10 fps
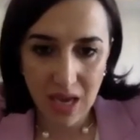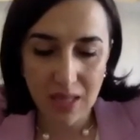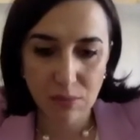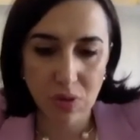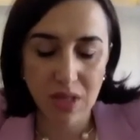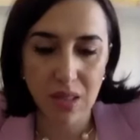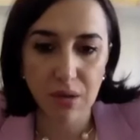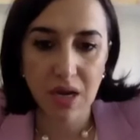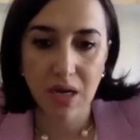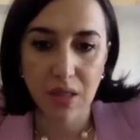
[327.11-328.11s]
and more than
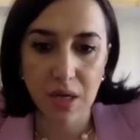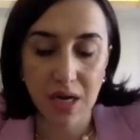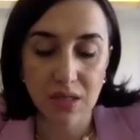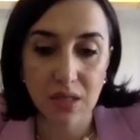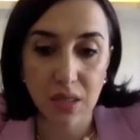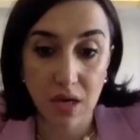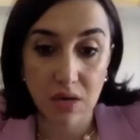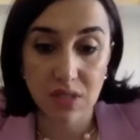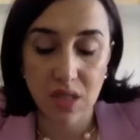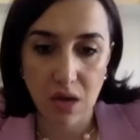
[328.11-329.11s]

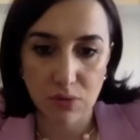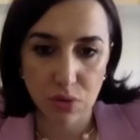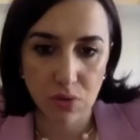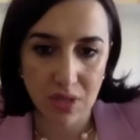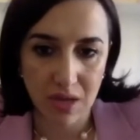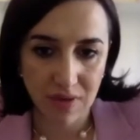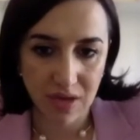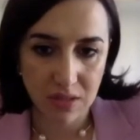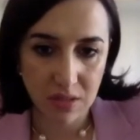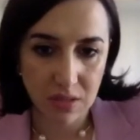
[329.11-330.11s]
300,000 households
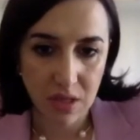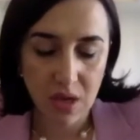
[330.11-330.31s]
affected,